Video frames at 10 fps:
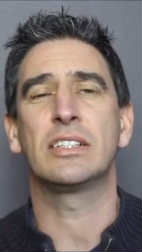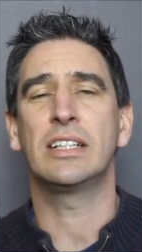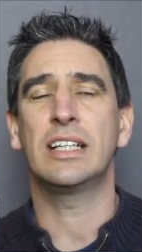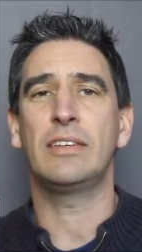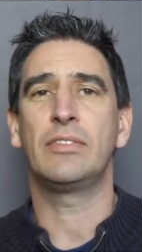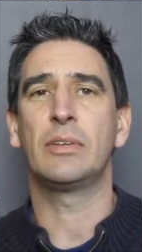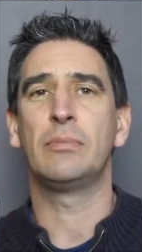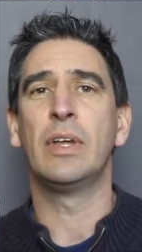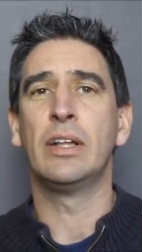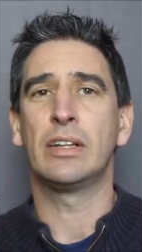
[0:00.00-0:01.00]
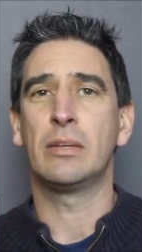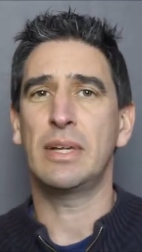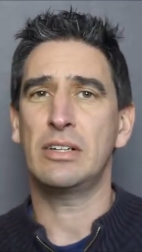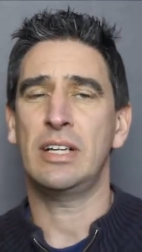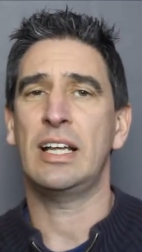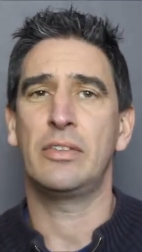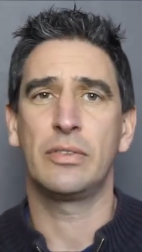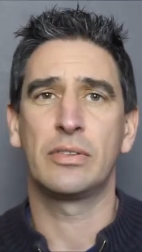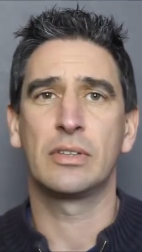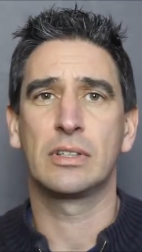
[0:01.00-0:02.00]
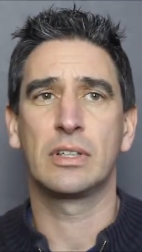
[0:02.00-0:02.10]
going to give them the mental health